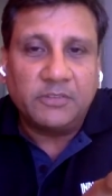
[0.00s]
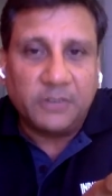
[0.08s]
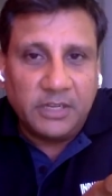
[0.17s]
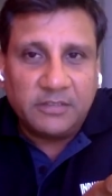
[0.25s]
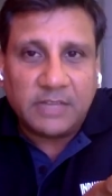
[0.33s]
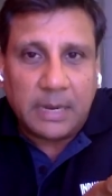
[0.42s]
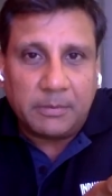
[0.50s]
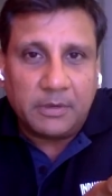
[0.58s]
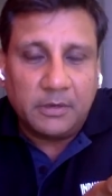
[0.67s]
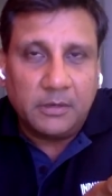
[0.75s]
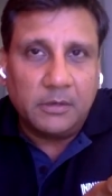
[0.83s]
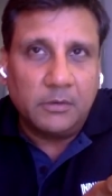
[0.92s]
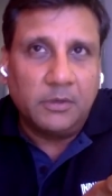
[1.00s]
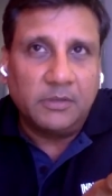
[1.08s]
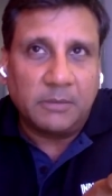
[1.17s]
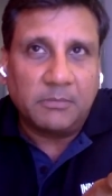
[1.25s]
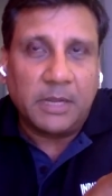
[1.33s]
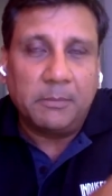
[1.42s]
we just raised capital
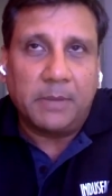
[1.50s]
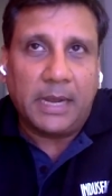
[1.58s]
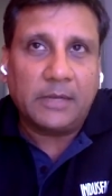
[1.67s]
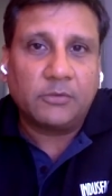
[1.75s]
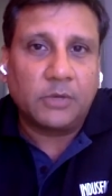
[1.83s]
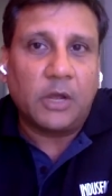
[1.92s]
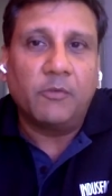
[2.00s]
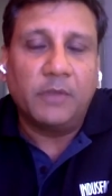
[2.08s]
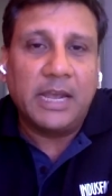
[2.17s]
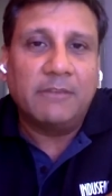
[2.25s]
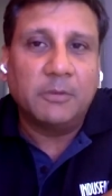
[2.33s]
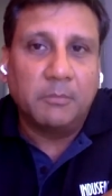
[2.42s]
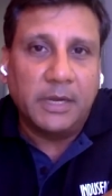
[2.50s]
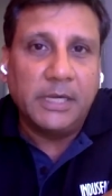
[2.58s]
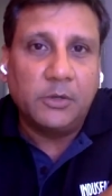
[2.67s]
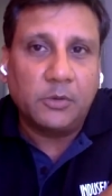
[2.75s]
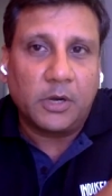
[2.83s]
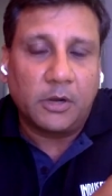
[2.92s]
only some time back. So now we have the
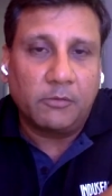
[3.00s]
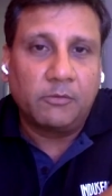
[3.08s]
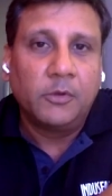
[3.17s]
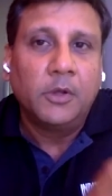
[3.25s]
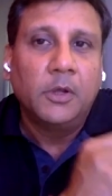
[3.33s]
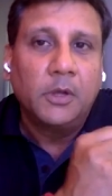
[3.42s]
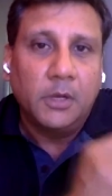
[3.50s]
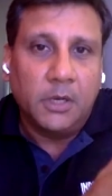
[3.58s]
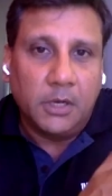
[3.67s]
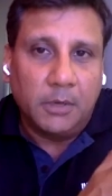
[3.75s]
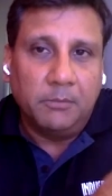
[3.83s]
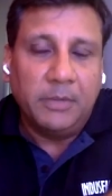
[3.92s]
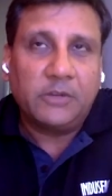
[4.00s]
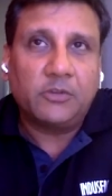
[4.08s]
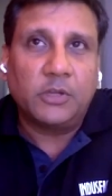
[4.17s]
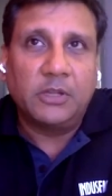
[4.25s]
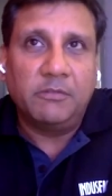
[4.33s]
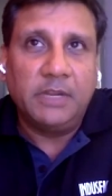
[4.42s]
money to kind of
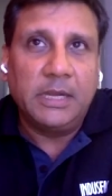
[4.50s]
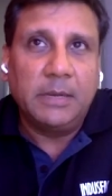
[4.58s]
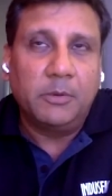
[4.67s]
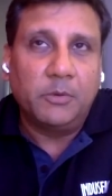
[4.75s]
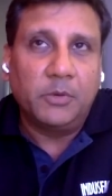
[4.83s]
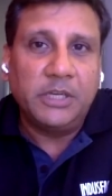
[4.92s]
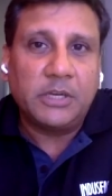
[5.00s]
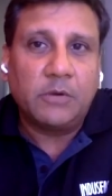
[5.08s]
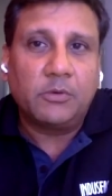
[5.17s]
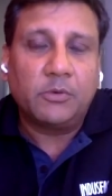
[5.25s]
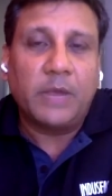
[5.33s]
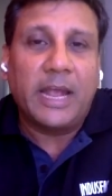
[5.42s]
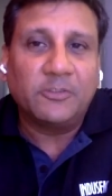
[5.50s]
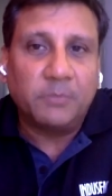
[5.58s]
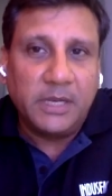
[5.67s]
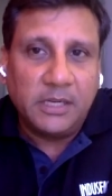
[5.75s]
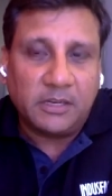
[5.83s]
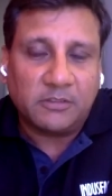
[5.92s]
make sure that we are able to reach out to
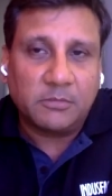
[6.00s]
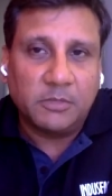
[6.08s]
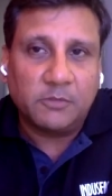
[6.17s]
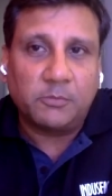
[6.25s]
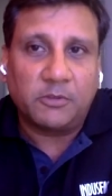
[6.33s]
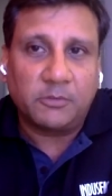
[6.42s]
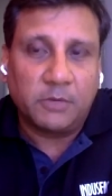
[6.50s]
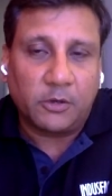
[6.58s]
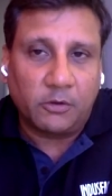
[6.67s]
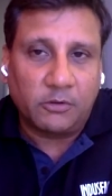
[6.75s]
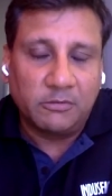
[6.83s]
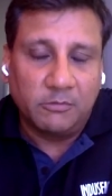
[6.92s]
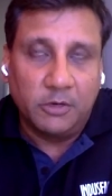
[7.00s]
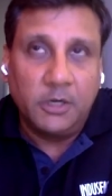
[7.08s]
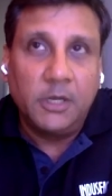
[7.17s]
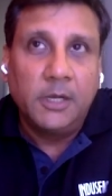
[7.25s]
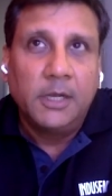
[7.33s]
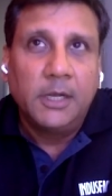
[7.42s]
as many customers as possible across the
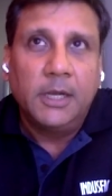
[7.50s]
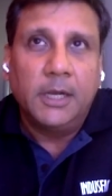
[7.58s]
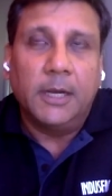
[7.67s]
world.